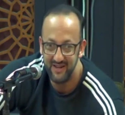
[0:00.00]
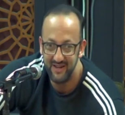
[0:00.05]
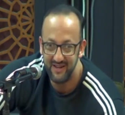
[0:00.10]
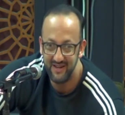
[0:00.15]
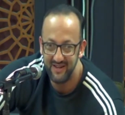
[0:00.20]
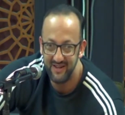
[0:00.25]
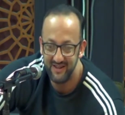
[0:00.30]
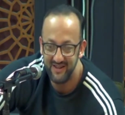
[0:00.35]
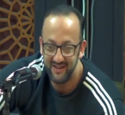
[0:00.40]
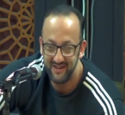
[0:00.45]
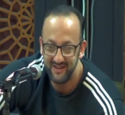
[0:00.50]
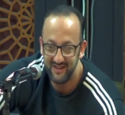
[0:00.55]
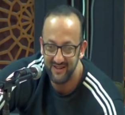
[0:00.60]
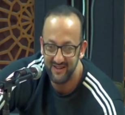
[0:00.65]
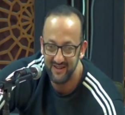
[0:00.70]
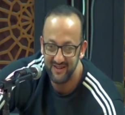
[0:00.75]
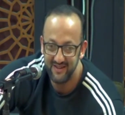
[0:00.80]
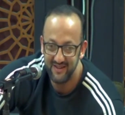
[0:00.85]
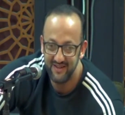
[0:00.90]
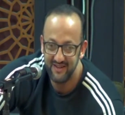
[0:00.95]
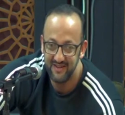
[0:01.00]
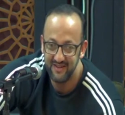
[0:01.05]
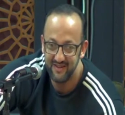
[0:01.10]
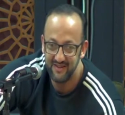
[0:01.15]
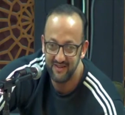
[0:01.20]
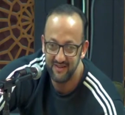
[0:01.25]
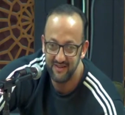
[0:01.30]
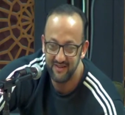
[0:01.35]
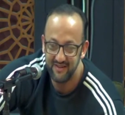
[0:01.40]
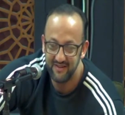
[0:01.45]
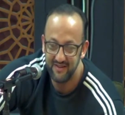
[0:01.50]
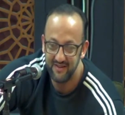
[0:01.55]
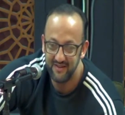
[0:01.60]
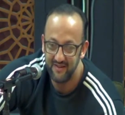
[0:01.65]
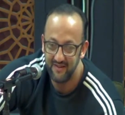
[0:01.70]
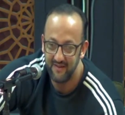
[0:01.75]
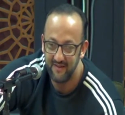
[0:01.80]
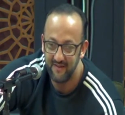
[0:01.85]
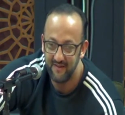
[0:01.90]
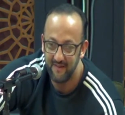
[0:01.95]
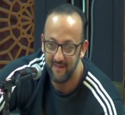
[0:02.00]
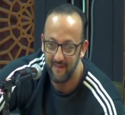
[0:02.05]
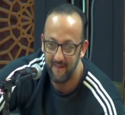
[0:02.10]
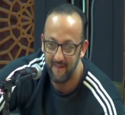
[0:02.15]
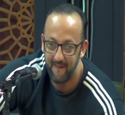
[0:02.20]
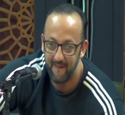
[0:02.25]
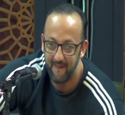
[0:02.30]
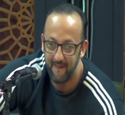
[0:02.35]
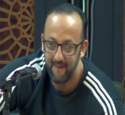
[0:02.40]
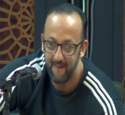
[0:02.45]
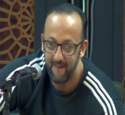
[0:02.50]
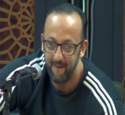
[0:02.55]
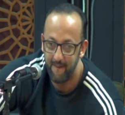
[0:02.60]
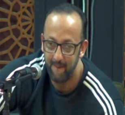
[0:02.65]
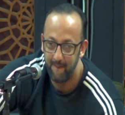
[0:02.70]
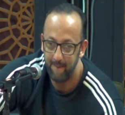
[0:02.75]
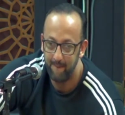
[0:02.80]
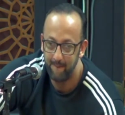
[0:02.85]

(no one is talking)